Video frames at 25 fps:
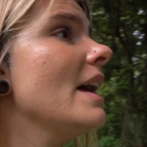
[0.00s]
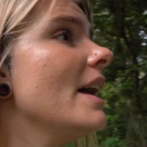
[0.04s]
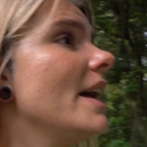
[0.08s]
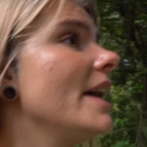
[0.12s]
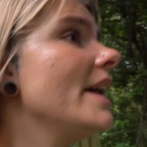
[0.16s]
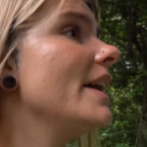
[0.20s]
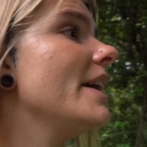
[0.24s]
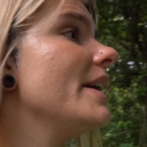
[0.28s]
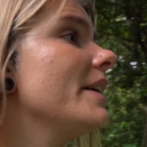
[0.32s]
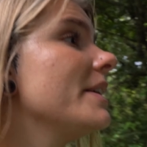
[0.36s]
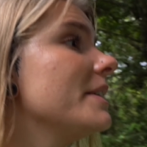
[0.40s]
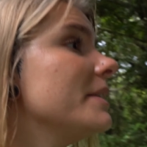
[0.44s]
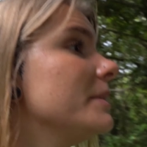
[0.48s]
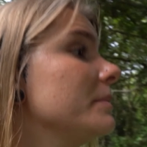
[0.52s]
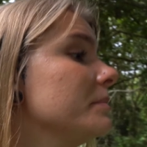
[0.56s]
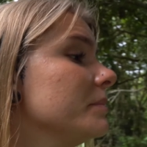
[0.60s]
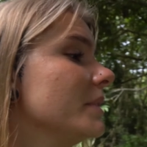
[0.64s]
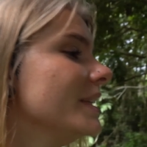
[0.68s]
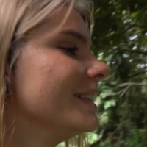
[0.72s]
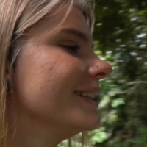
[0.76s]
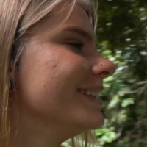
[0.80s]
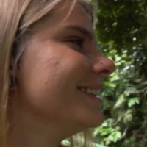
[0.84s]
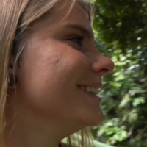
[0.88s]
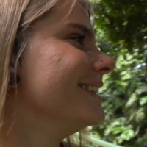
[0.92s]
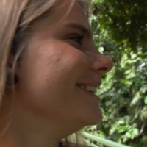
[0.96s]

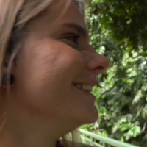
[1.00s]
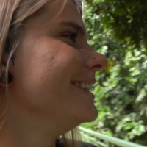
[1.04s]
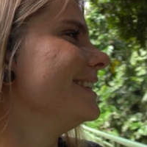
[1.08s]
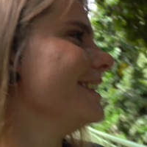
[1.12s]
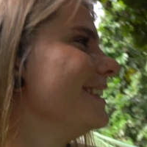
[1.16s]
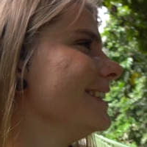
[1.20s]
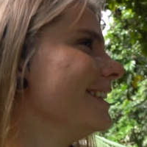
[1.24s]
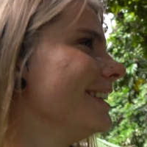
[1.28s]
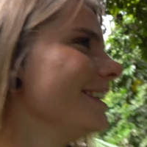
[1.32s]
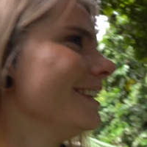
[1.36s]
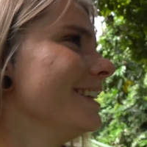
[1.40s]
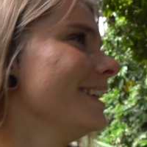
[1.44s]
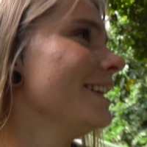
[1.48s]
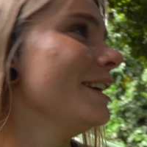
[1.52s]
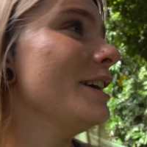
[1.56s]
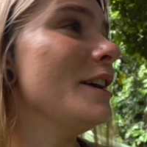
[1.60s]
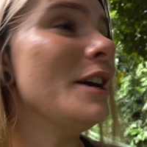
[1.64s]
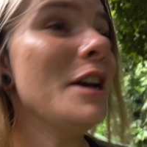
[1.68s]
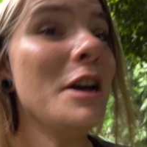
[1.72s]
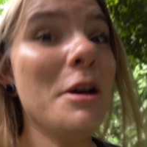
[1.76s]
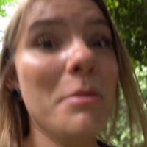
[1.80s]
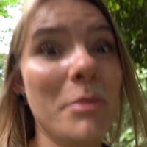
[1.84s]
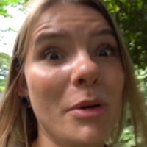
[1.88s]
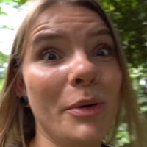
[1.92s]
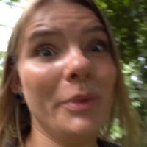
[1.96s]

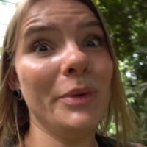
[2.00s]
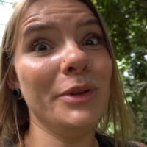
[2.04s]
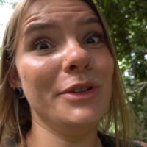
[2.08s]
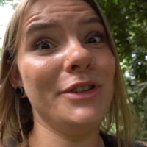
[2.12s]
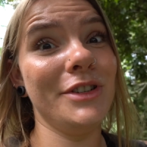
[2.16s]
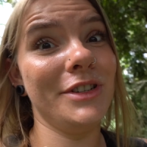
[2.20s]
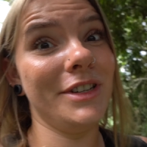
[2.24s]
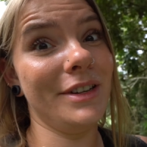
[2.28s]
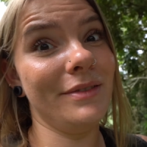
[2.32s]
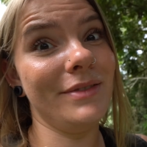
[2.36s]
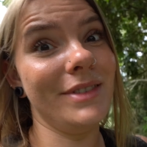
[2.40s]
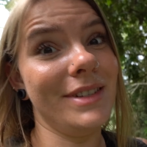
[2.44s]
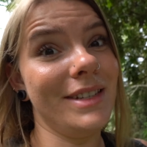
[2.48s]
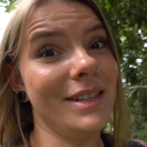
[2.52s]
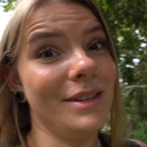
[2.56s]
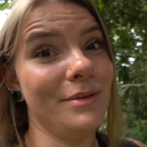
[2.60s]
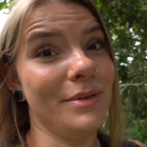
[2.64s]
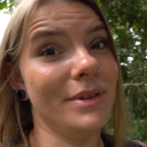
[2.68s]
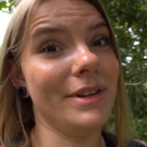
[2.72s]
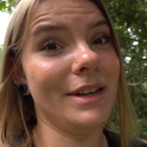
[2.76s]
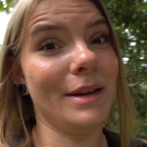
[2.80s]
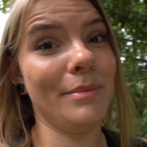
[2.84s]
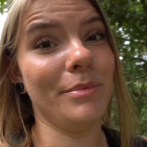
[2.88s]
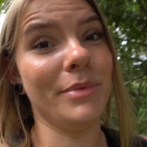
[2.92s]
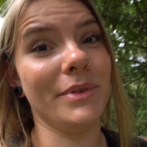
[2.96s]
But we'll just have to see what
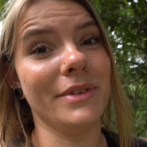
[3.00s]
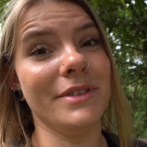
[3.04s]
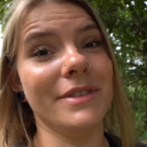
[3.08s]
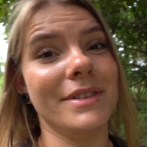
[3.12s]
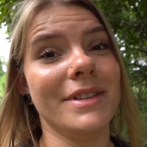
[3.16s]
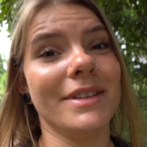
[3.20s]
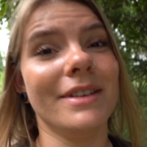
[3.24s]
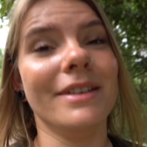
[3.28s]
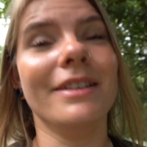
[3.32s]
happens.